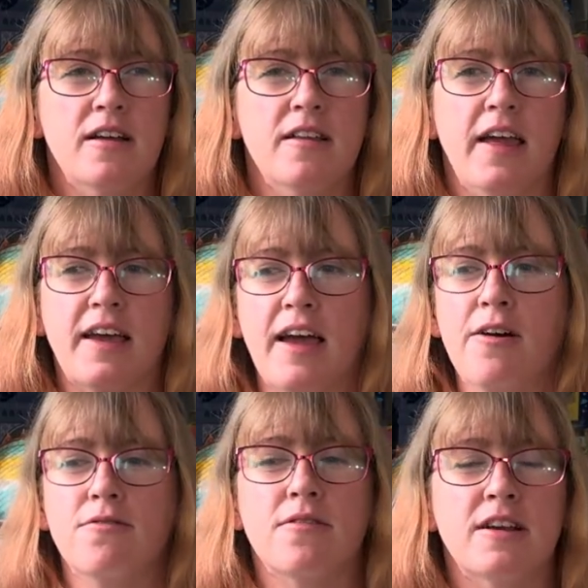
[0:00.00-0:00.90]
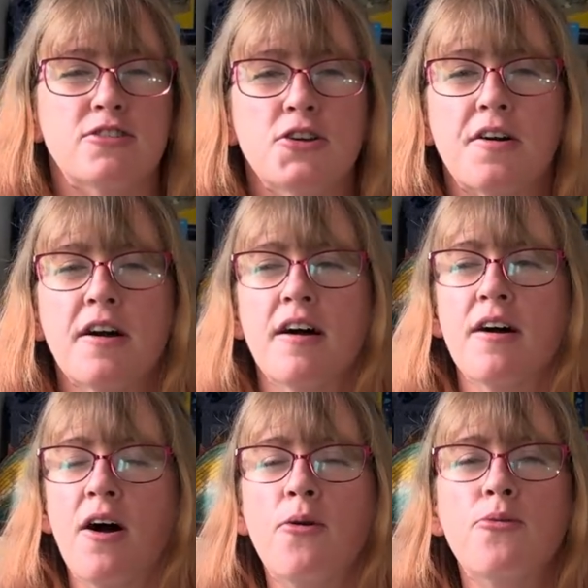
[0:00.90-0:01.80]
Like it took
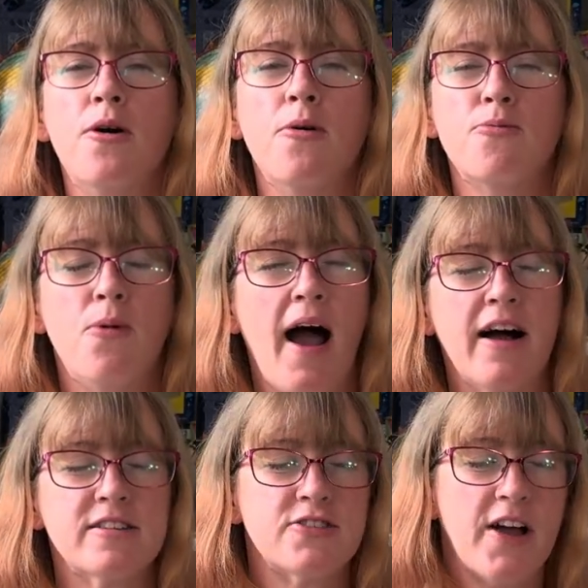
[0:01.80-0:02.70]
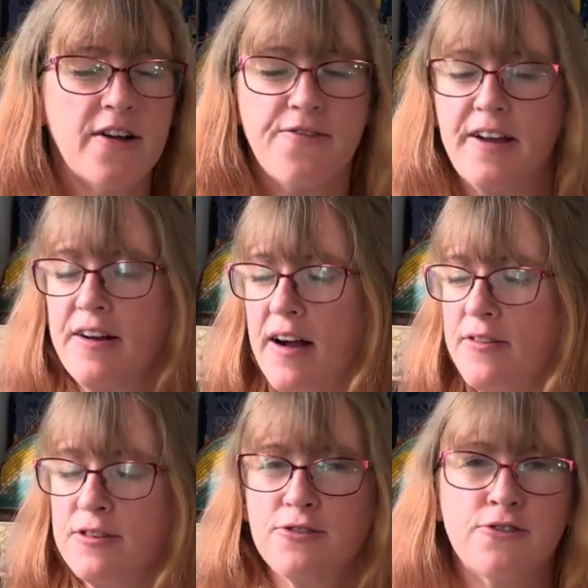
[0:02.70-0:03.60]
a while to try to figure out
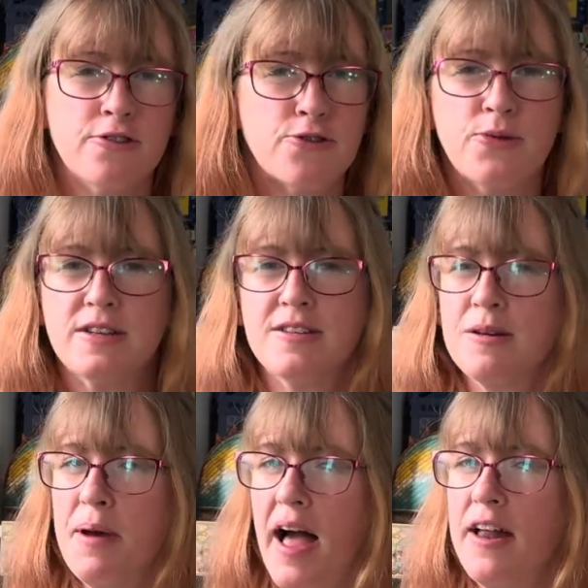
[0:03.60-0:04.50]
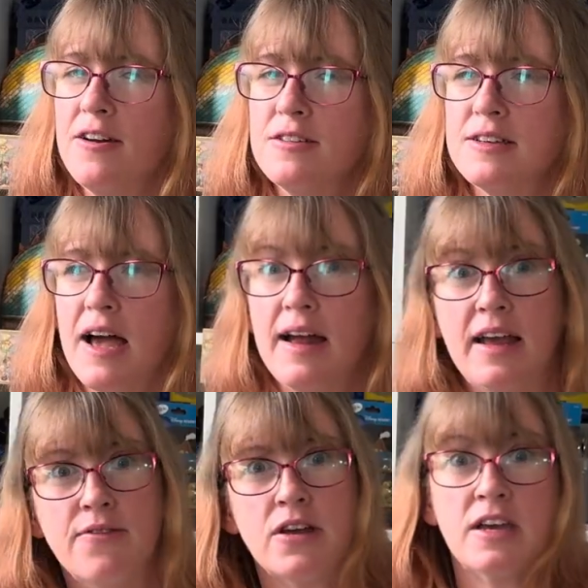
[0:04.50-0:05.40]
the twisting pattern to kind of
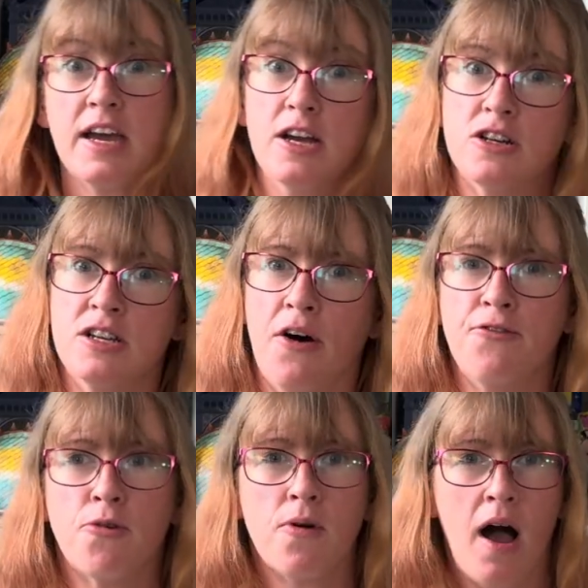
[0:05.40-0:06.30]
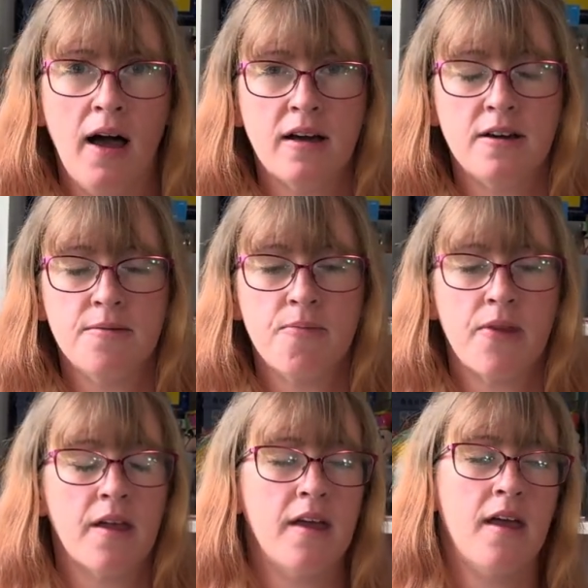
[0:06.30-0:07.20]
even get yourself to rock.
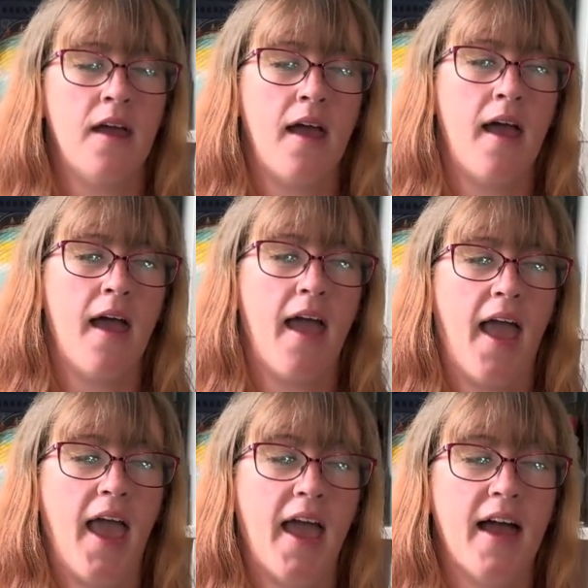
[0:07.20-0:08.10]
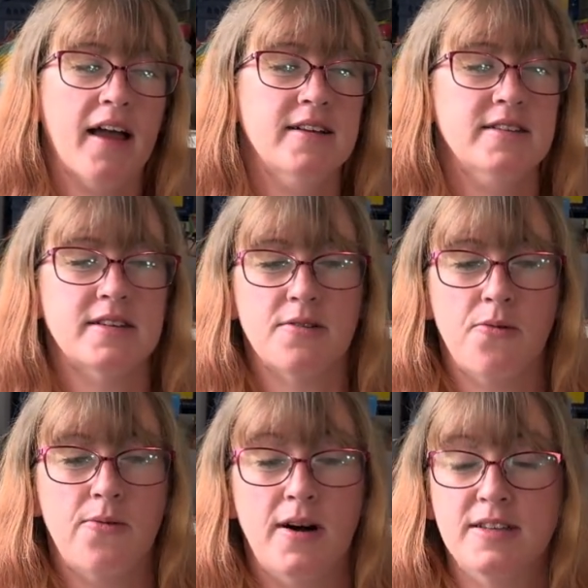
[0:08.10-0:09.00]
And
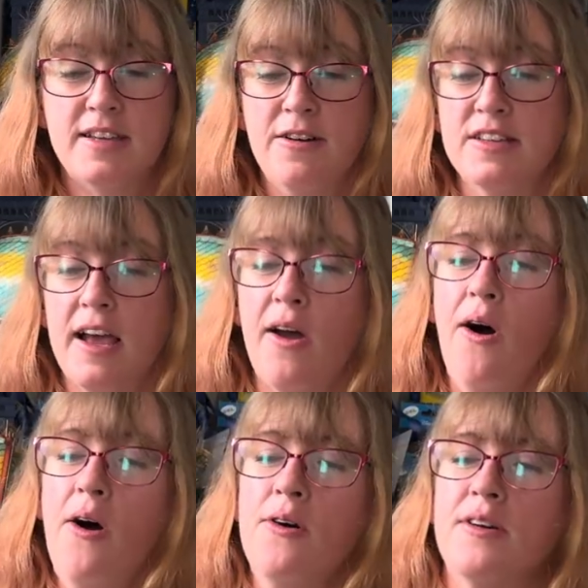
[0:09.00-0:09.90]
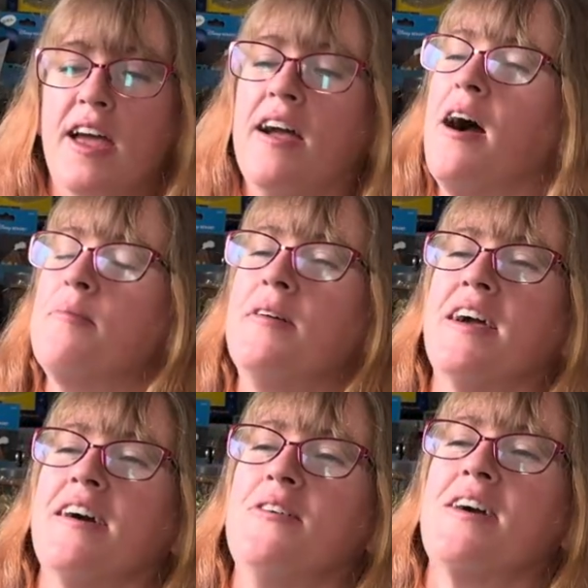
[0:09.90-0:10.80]
once I was like, oh, okay, I'm
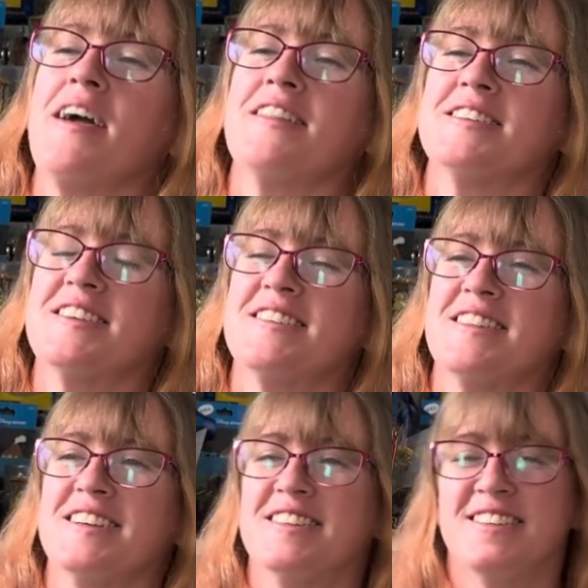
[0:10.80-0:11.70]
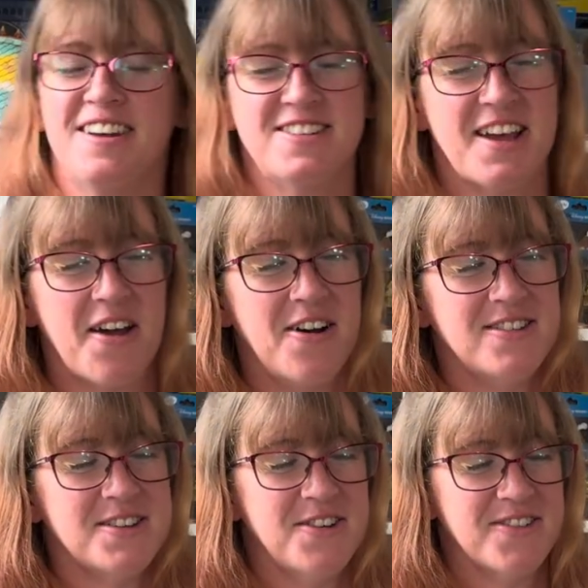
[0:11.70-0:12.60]
like, okay, this is it. It was like, oh,
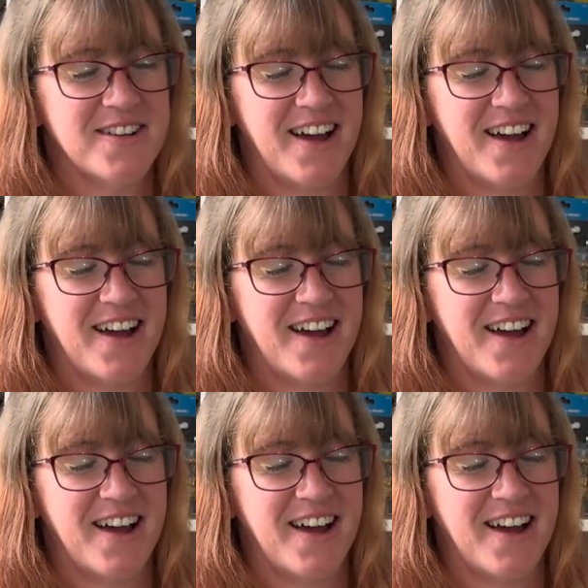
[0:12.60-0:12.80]
it's over.